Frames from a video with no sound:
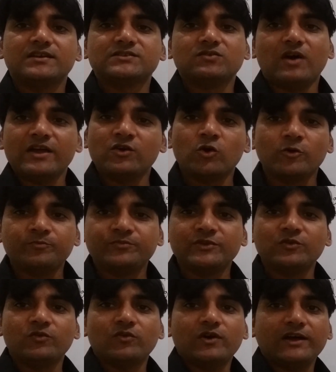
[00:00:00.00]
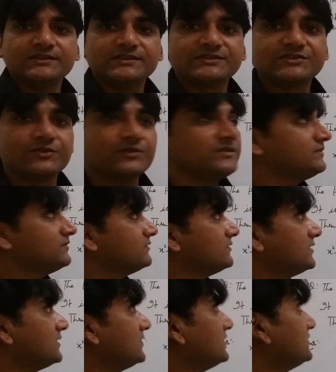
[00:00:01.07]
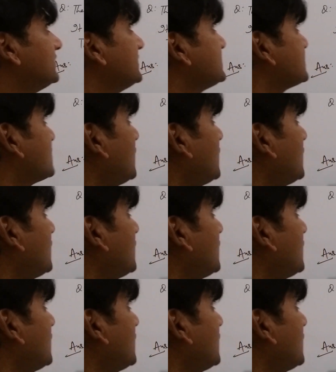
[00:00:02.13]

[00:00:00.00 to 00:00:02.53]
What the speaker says: So I hope you understood this